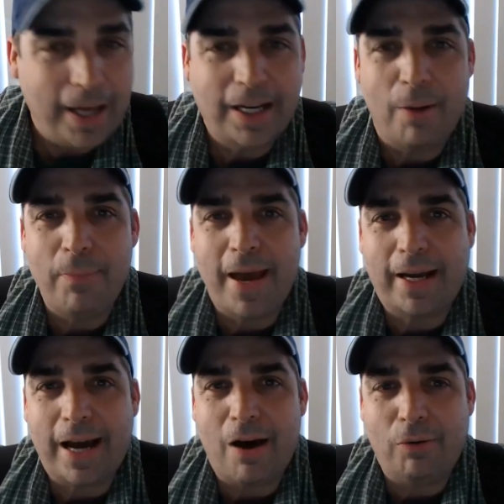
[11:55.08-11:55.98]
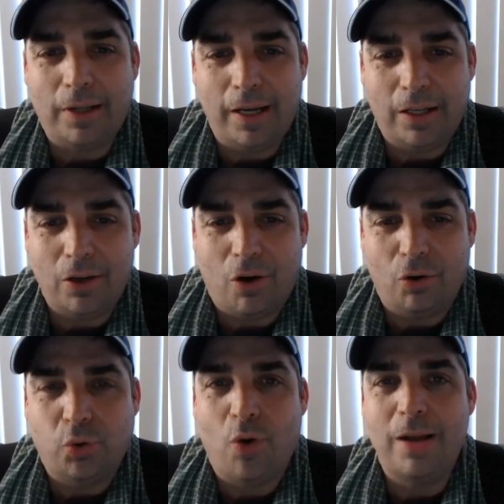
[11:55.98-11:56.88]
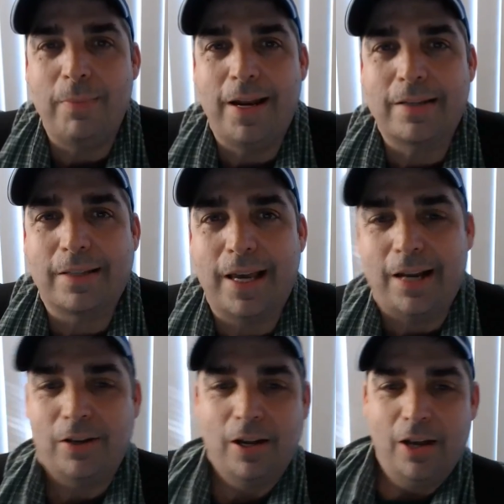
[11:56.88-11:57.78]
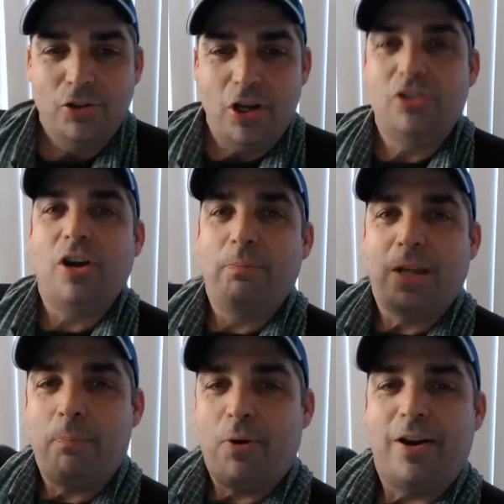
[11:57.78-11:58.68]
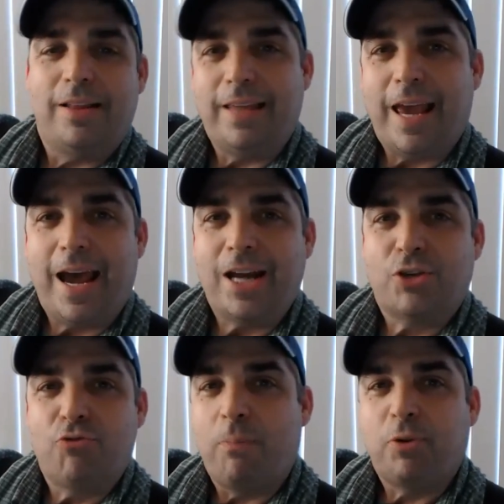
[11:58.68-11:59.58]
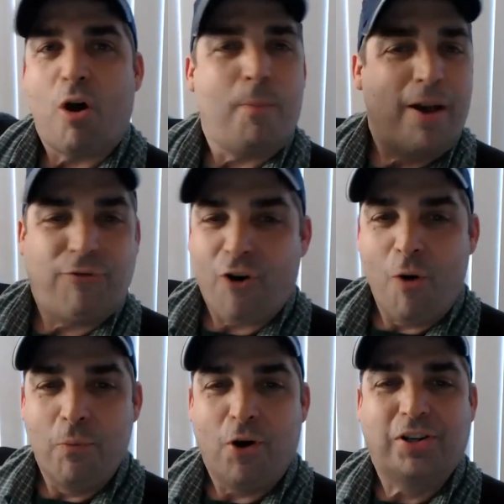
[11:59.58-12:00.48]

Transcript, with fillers: I come back out like you know, 20 minutes later. She jumped up on the dash, ripped all my phone